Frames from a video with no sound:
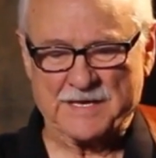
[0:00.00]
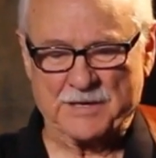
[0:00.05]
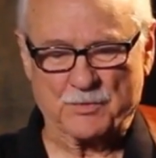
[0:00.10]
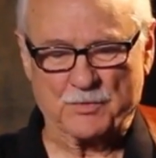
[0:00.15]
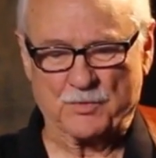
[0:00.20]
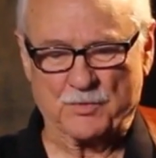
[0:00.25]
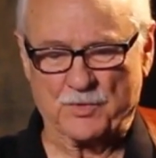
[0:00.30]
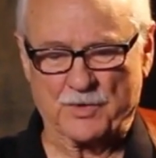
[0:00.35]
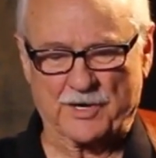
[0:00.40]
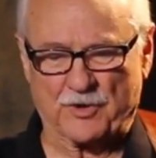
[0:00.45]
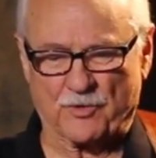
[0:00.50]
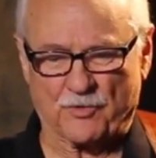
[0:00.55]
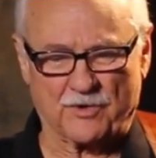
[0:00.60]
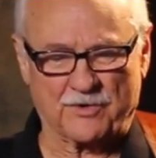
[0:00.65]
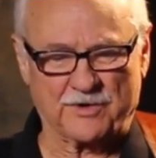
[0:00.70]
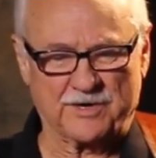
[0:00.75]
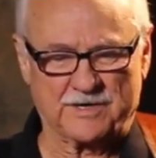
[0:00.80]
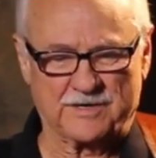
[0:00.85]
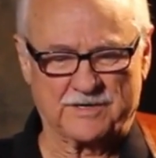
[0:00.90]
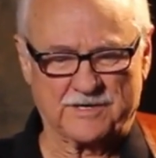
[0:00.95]

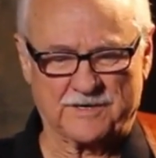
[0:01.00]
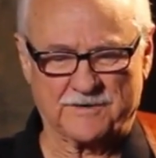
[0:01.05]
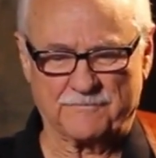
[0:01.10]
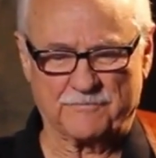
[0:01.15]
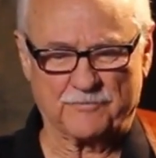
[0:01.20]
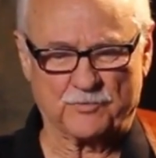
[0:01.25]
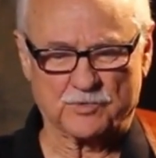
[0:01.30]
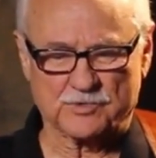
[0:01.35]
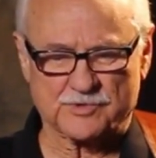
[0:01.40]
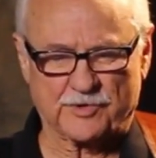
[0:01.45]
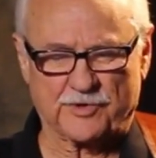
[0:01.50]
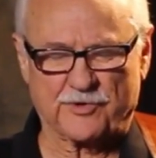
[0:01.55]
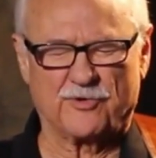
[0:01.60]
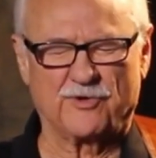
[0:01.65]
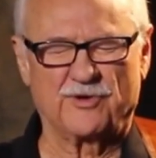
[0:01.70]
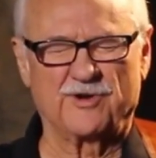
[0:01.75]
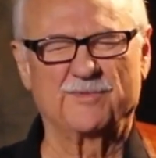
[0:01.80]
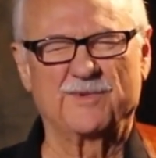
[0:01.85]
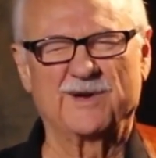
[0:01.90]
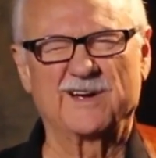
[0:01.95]
was
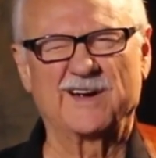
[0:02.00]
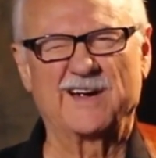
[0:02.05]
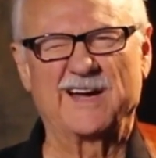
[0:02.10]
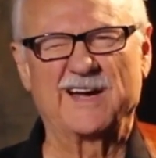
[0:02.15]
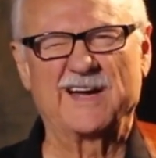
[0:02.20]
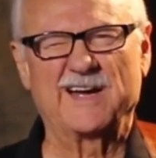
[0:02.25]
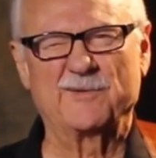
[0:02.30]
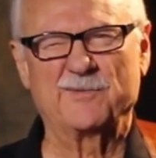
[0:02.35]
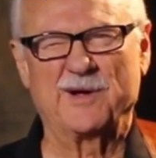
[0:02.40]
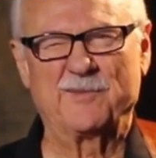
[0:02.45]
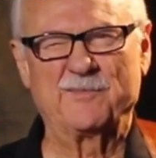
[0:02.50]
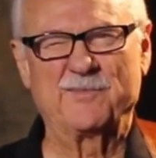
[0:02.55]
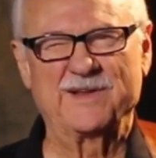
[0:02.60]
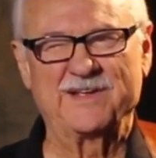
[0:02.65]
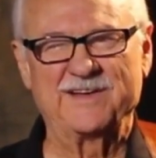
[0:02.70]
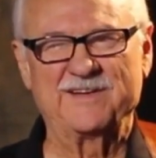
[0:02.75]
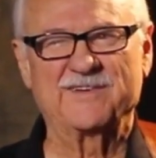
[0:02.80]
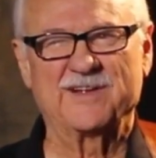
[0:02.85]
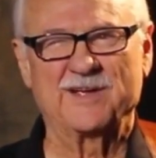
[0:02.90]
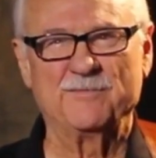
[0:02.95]
recorded by a guy I
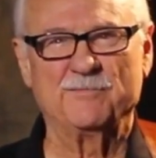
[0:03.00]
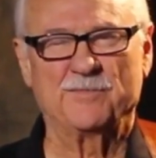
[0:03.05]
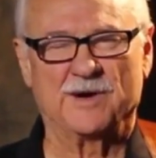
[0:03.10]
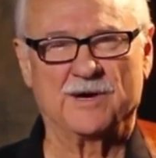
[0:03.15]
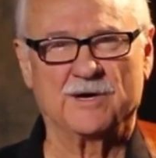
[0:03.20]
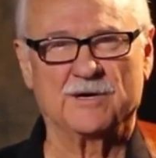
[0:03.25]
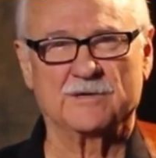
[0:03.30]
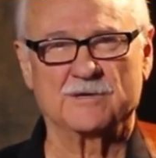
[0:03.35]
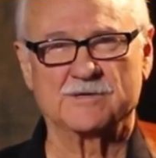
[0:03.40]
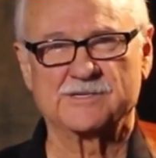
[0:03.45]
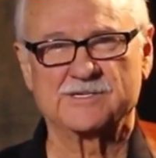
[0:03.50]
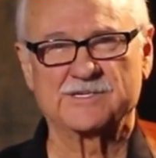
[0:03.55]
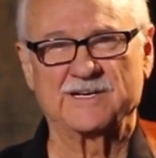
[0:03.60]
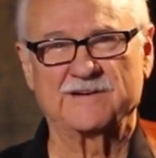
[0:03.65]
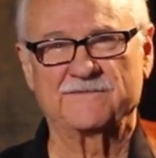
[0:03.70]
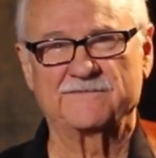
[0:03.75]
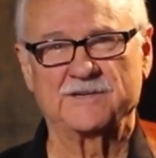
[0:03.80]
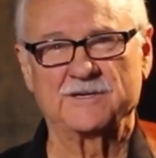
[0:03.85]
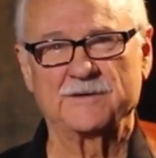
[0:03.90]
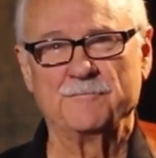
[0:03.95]
believe named Paul
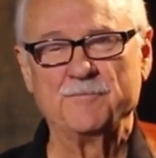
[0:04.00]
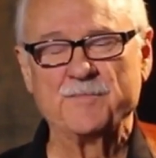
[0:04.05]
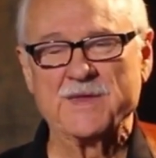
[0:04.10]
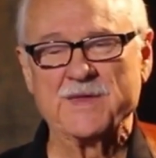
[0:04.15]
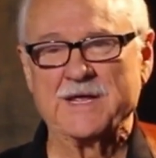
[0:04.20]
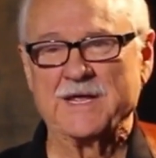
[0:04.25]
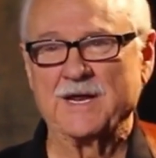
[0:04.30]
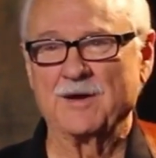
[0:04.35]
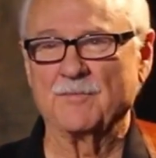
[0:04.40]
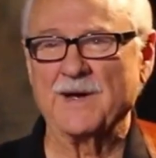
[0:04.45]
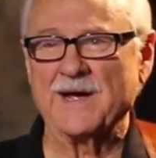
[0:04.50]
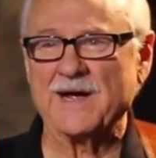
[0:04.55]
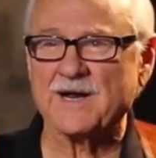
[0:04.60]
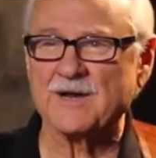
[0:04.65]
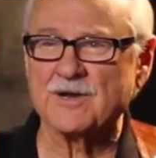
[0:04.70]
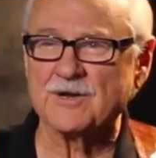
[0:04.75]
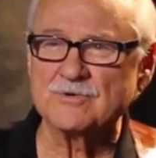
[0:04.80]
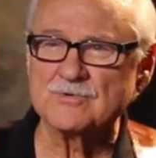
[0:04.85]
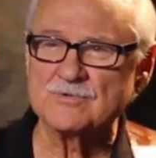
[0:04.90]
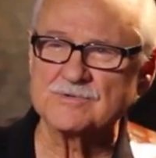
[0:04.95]
Steffen. And back
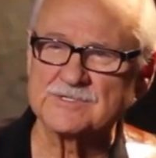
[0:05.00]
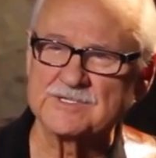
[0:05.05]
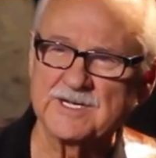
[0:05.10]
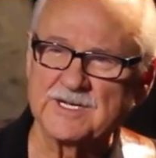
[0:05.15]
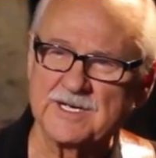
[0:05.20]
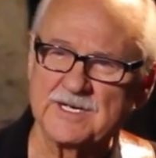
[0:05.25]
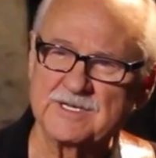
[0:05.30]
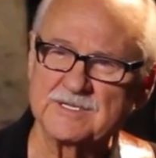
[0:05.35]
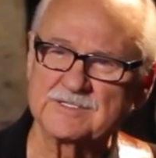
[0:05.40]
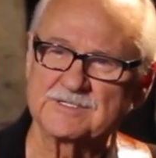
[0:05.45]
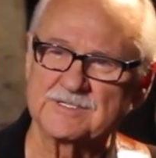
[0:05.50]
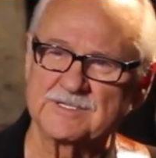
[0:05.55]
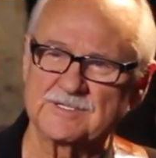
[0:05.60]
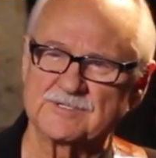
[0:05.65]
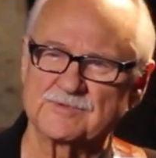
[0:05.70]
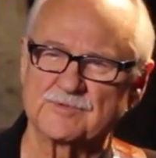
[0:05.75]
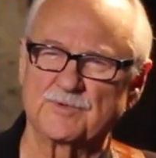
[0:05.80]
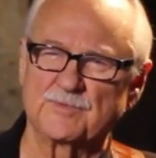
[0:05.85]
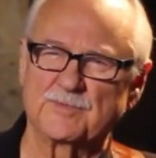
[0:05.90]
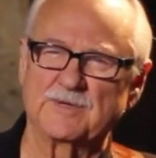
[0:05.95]
in those days,
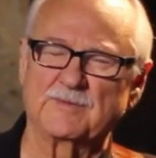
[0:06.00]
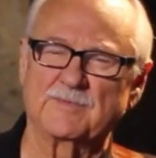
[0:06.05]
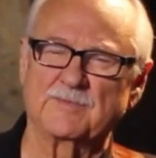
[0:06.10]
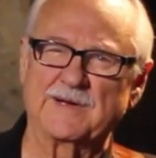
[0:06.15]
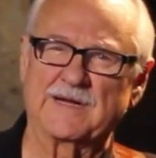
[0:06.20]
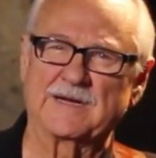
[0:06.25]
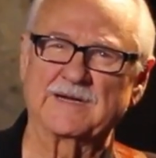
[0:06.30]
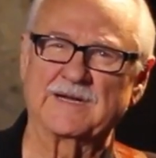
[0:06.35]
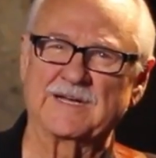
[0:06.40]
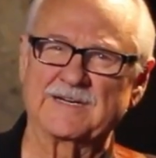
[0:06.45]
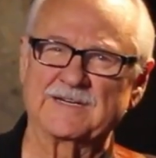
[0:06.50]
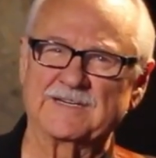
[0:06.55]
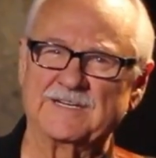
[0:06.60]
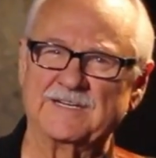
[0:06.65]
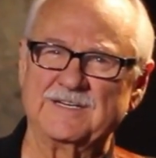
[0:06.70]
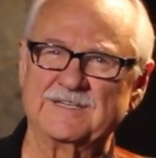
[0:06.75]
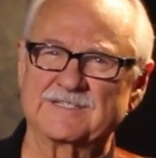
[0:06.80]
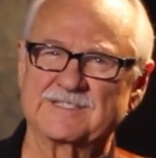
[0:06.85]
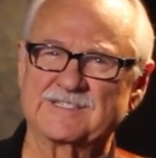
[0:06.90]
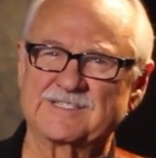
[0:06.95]
this would have been about
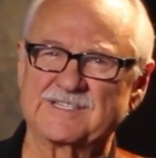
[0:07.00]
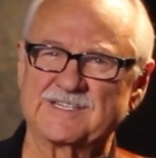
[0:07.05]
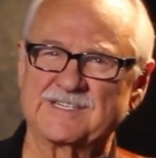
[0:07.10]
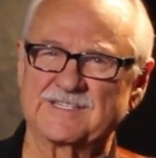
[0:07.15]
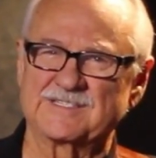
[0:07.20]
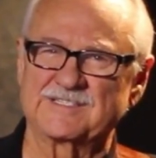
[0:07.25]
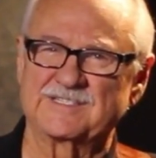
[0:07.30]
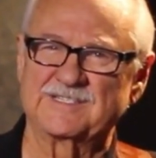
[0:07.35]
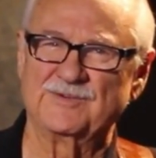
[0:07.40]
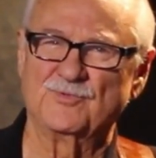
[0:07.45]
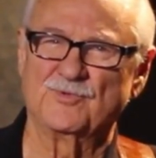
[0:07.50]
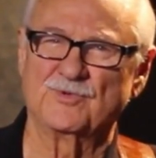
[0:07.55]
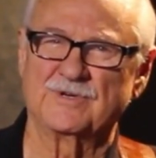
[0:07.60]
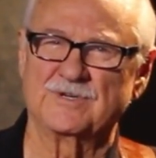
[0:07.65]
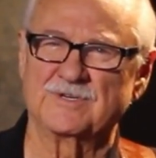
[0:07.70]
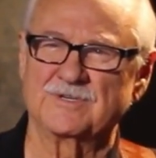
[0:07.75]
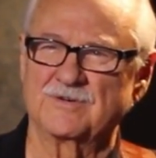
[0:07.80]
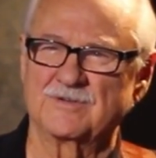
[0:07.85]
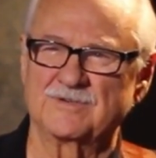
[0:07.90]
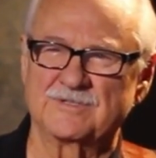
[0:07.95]

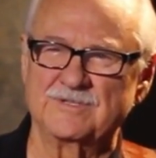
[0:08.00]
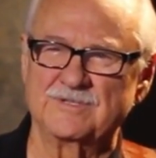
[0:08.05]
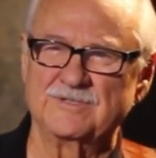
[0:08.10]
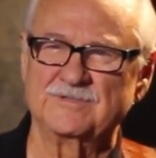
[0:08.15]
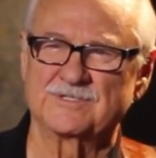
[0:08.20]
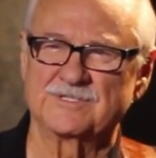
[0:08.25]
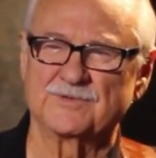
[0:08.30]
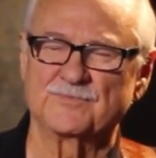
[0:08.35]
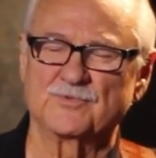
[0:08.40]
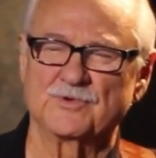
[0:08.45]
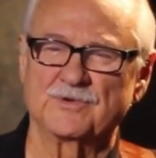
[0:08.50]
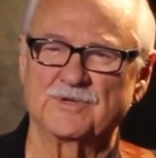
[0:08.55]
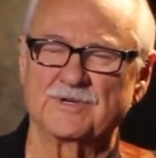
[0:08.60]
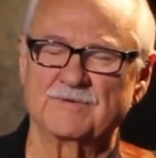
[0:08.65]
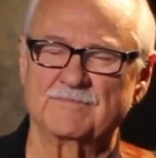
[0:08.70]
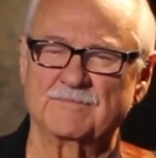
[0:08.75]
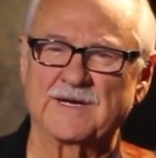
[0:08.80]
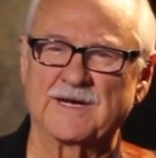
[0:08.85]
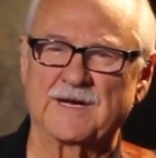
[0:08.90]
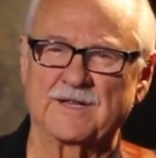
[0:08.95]
1961 or 2, somewhere in
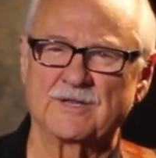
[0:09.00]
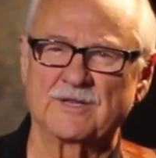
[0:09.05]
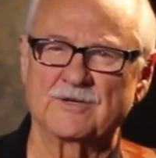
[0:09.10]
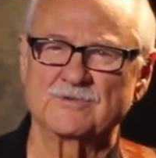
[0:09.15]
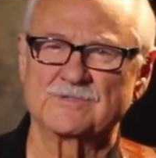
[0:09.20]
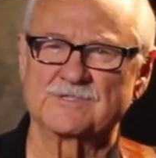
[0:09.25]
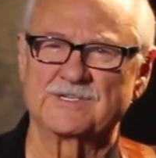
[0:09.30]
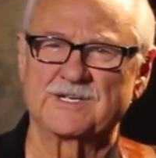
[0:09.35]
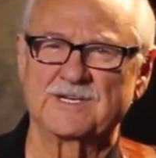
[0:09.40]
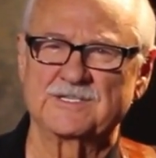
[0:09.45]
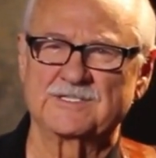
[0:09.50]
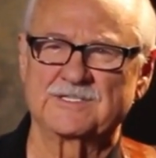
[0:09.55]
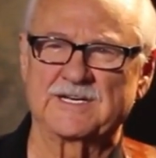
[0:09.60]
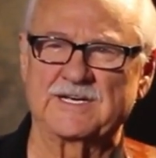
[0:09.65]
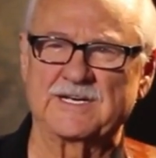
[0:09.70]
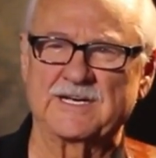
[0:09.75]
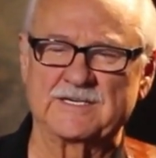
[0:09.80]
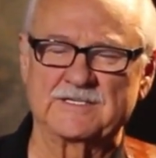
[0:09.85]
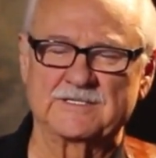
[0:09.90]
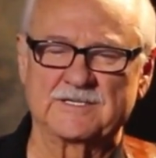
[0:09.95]
there. Back in those days, they
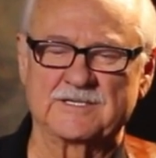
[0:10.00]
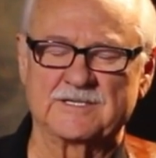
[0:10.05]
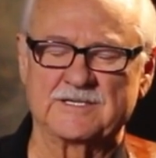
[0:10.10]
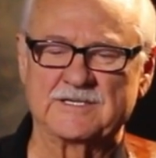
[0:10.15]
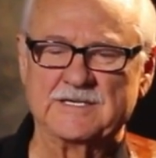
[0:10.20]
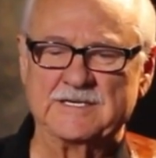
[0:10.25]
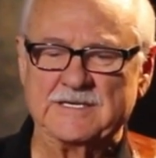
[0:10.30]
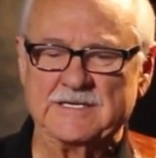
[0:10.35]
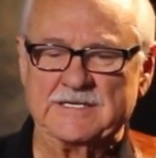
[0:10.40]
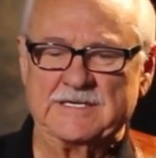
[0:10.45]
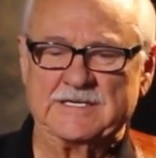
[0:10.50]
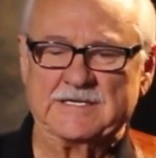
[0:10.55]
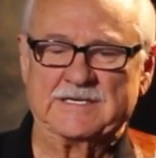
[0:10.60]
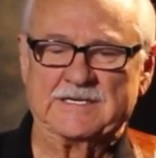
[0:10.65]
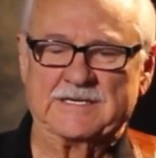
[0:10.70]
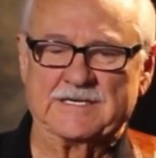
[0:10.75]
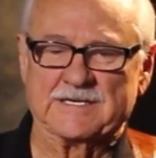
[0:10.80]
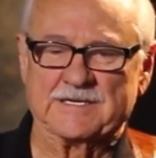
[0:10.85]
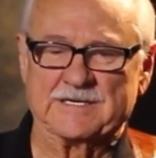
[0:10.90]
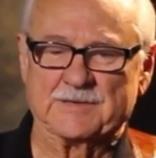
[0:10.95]
had
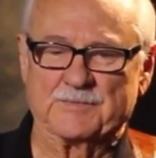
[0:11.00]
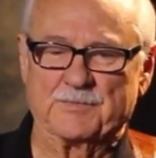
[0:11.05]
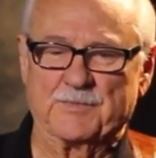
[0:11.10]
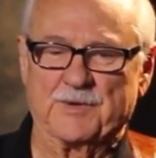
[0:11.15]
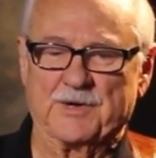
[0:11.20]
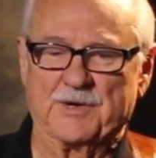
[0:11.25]
a